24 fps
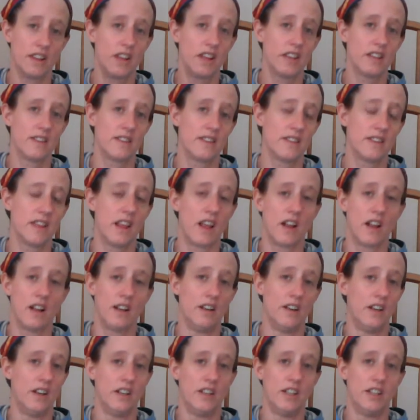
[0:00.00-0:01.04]
things that
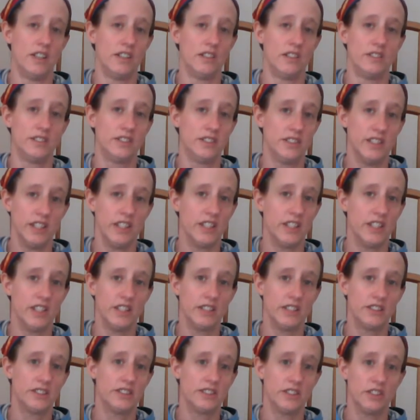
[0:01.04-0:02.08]

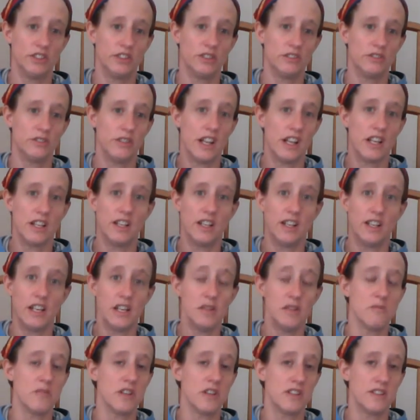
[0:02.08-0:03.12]
Satanists do, that
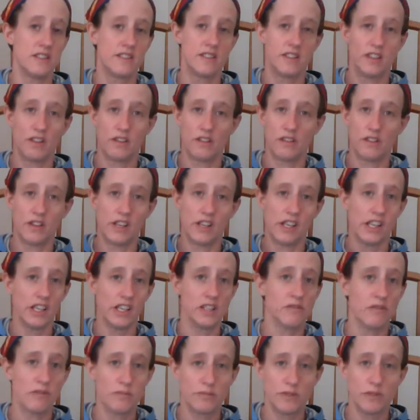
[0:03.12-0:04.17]
demons do, that
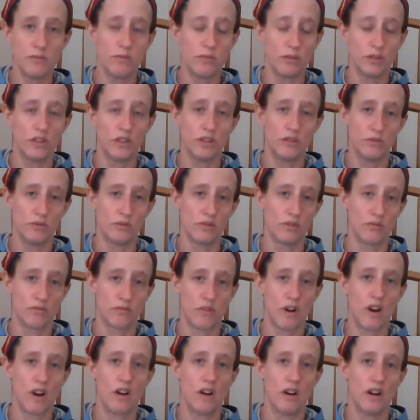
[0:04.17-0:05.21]
evil people do was
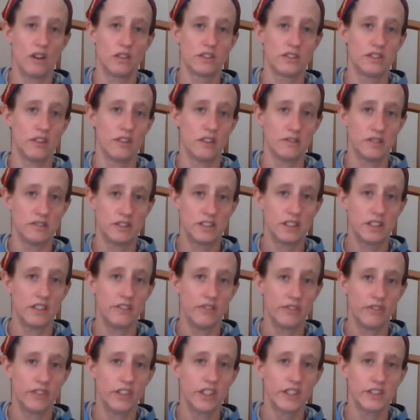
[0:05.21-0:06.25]
wrong. So I was
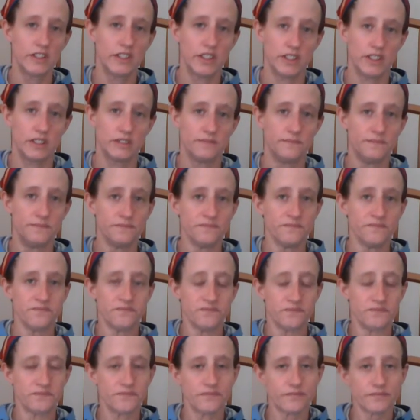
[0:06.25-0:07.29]
conflicted.
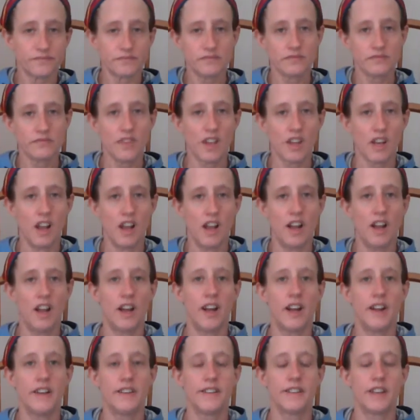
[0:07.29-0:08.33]

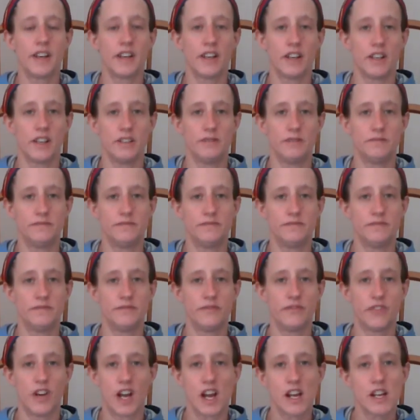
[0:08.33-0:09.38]
And
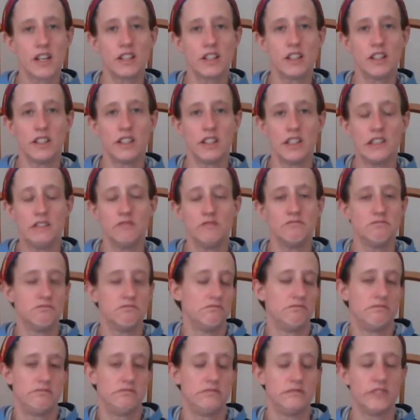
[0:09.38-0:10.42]
finally,
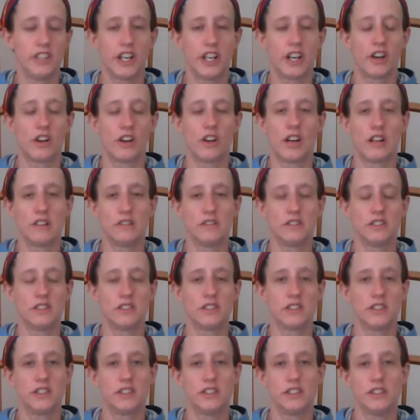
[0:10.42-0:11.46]
I
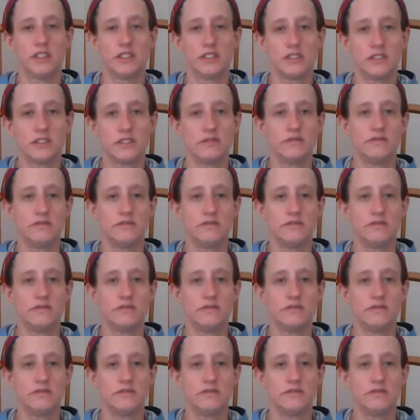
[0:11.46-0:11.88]
was like,